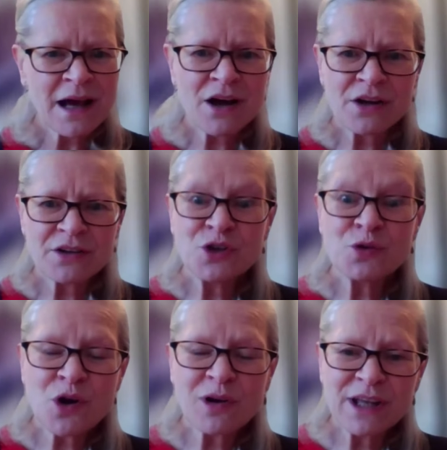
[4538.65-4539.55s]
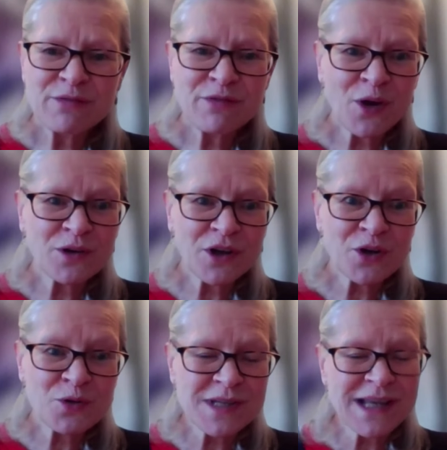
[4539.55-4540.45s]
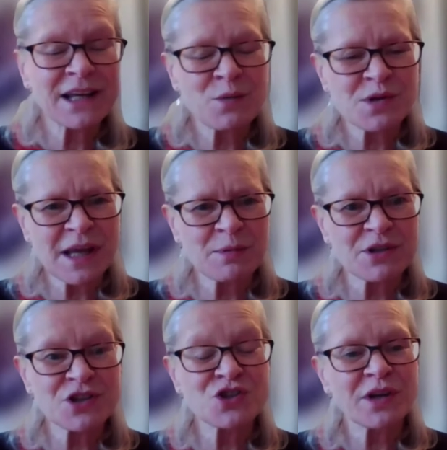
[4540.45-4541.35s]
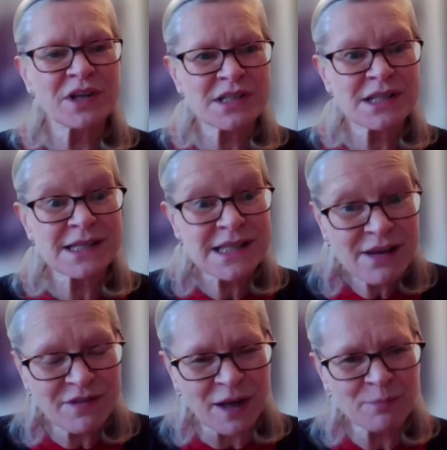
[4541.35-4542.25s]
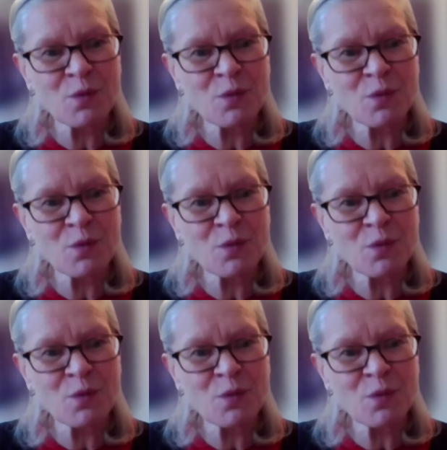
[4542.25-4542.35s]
our new colleague Fiona, who sadly wasn't able to join us this evening,